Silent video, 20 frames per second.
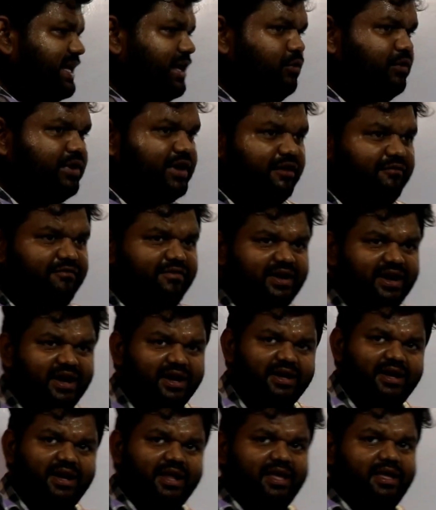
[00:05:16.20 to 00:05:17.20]
you
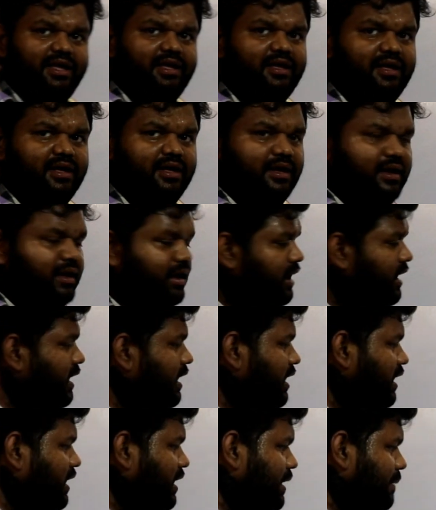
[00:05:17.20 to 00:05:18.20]
definitely
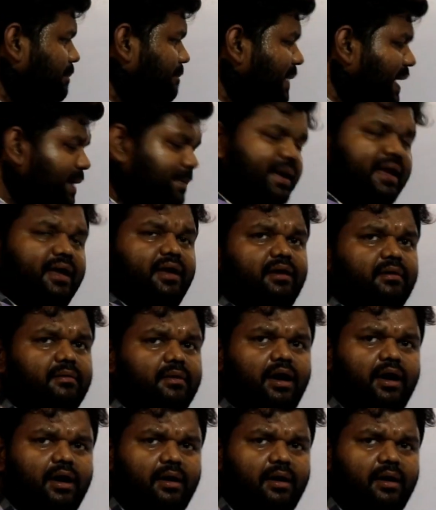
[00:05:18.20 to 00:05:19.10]
maybe